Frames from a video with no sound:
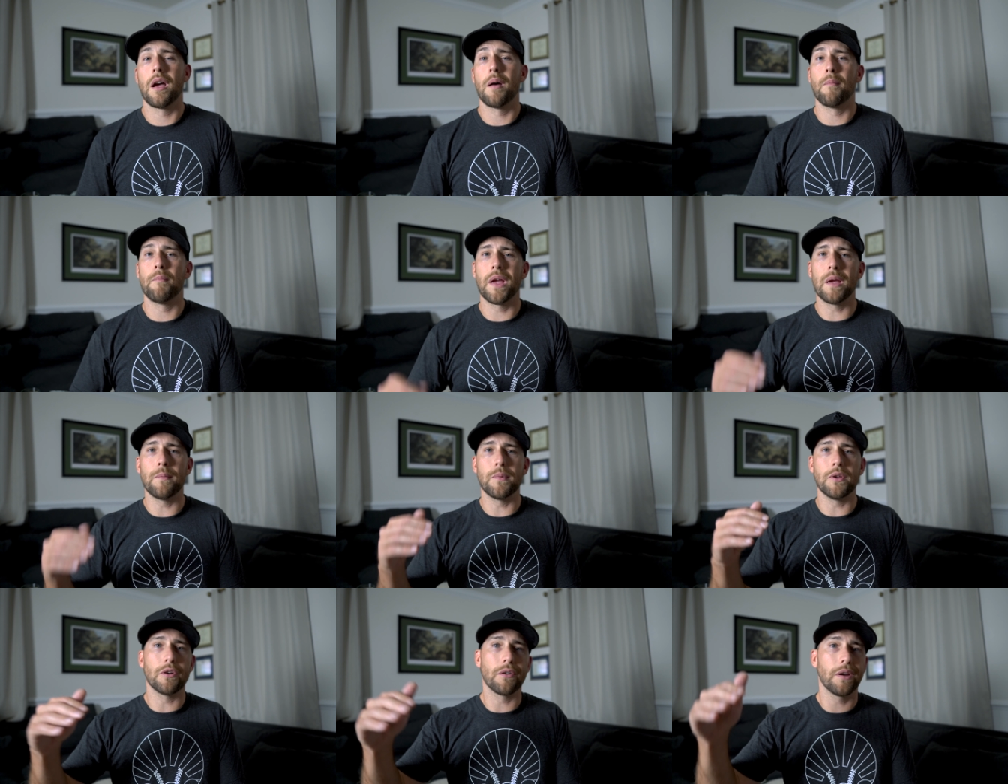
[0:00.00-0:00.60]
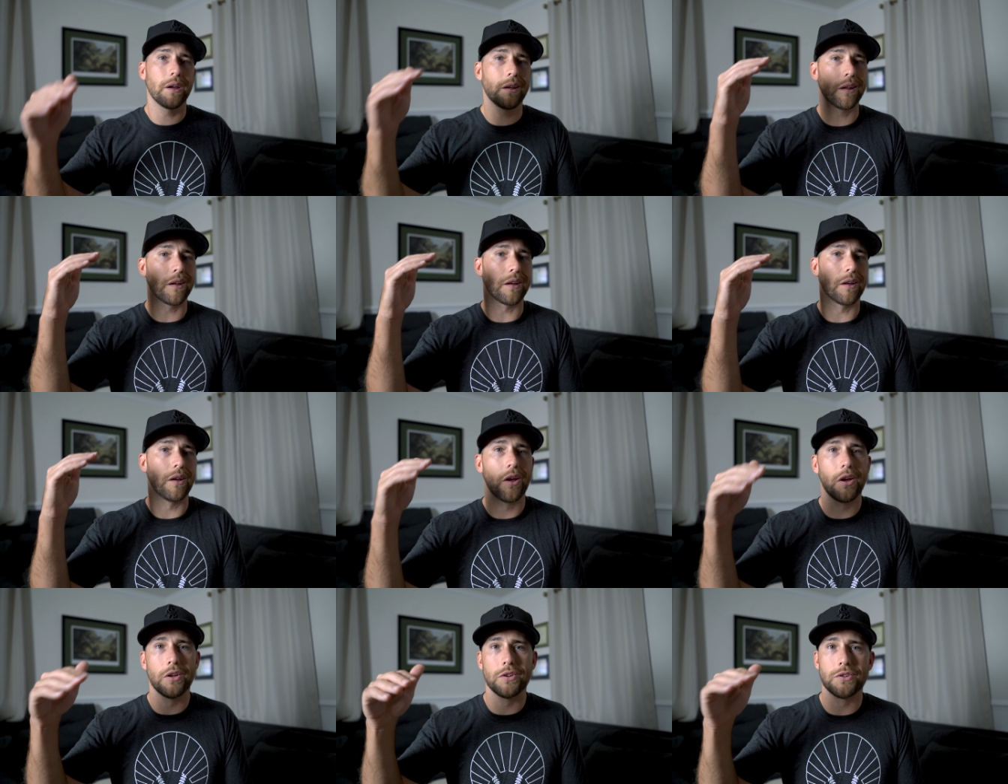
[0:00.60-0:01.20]
maybe you're
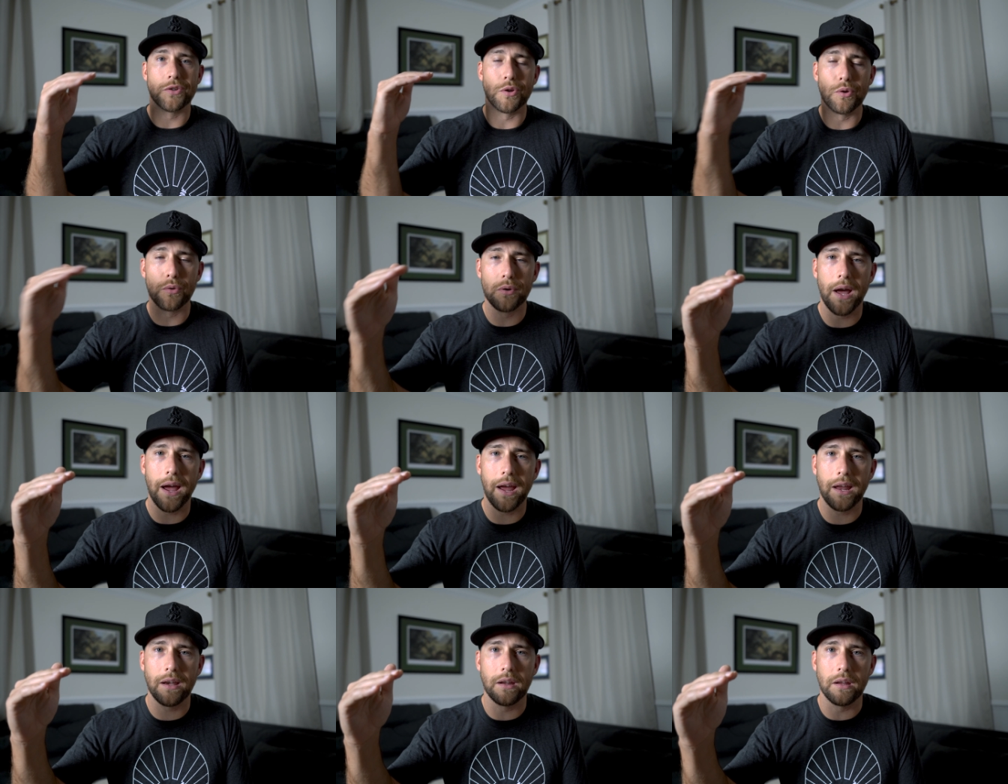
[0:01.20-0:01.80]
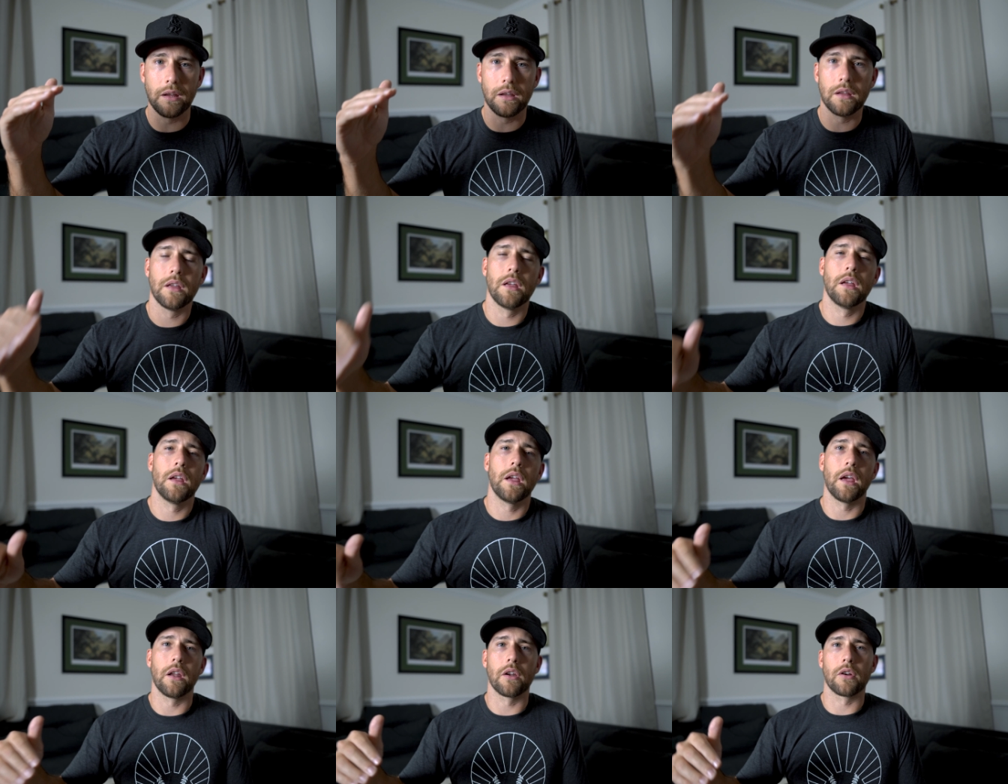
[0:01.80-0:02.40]
hitting 290
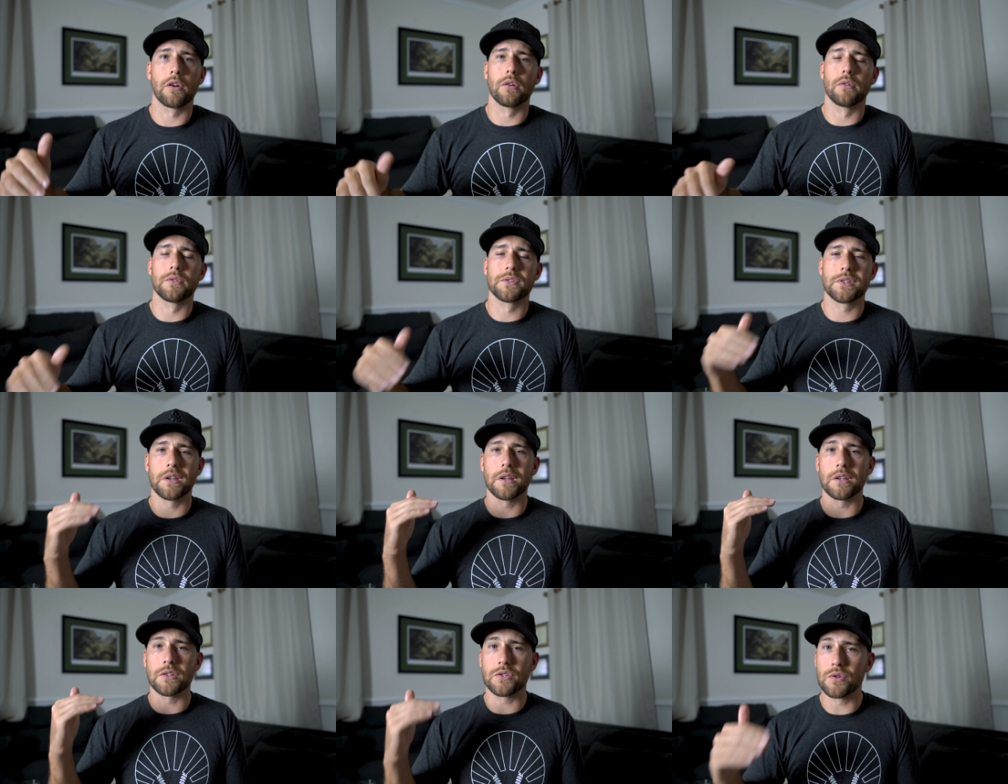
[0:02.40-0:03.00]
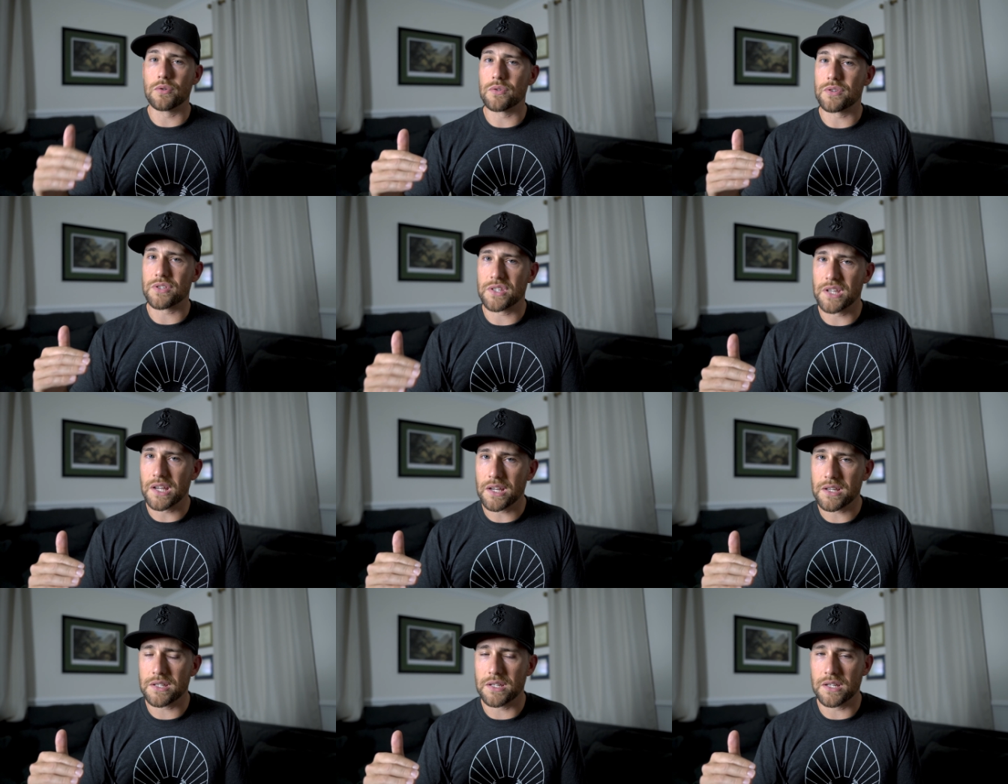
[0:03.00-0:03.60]
and a girl who's hitting
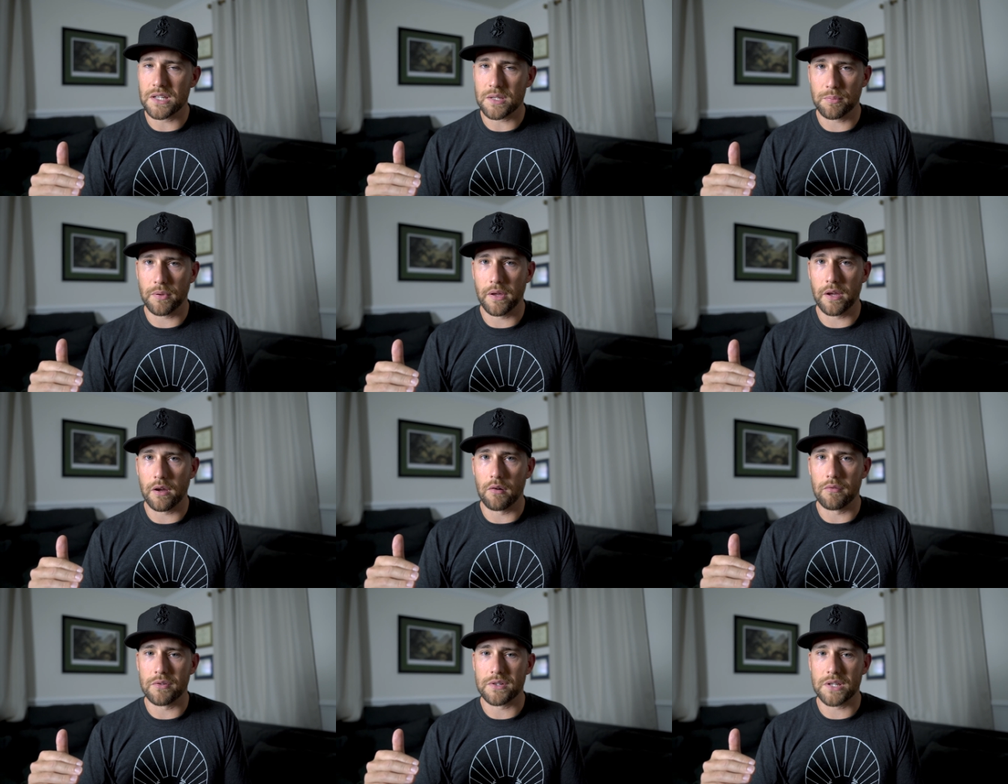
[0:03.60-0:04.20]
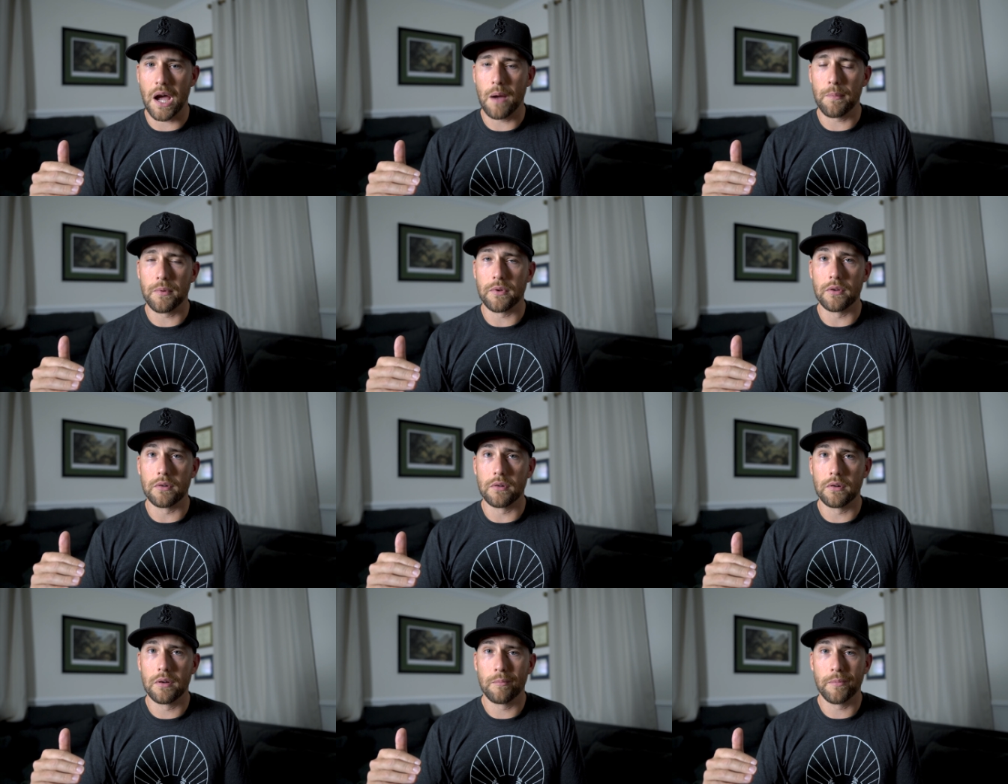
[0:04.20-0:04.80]
260 is playing over top of
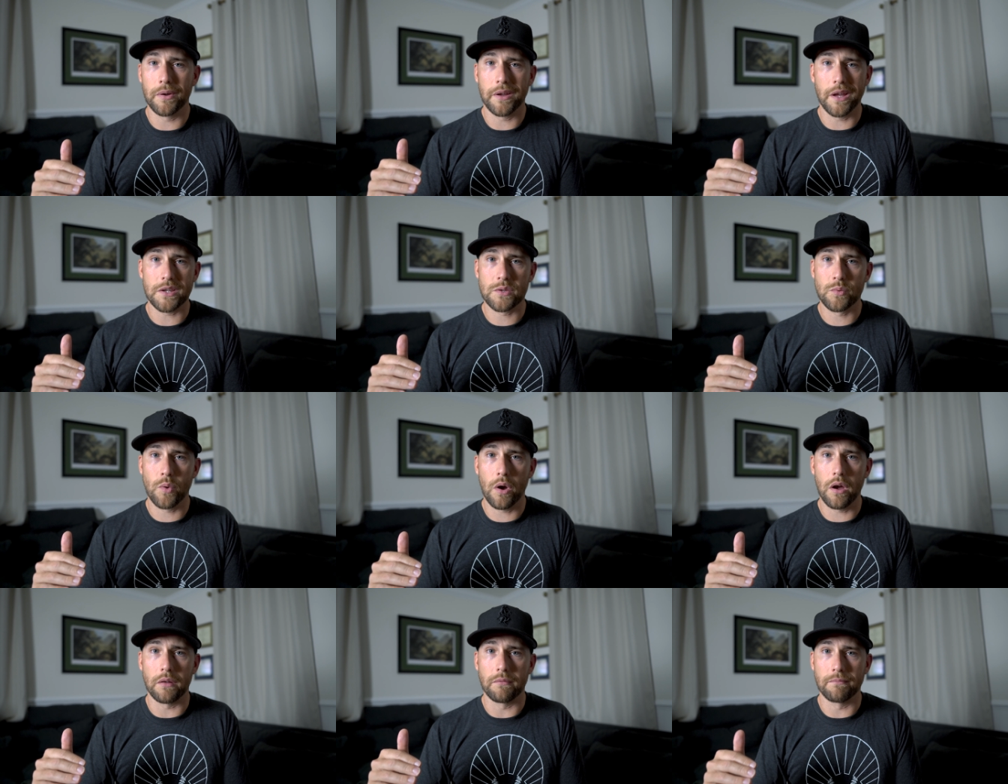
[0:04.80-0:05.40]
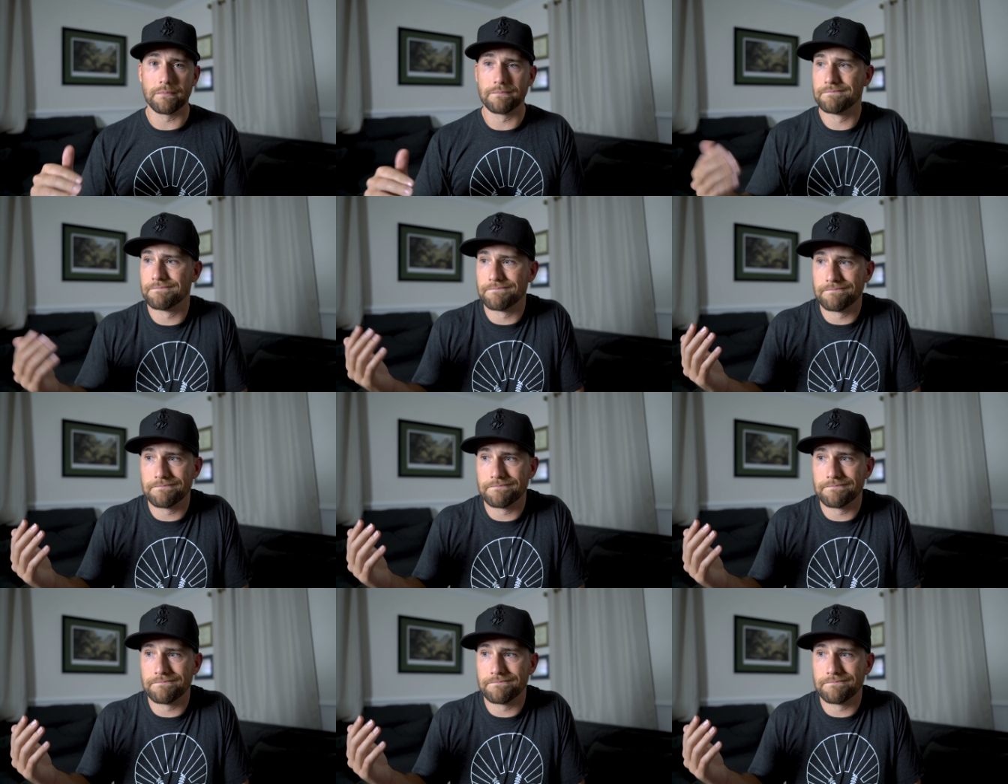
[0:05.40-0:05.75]
you, but guess what?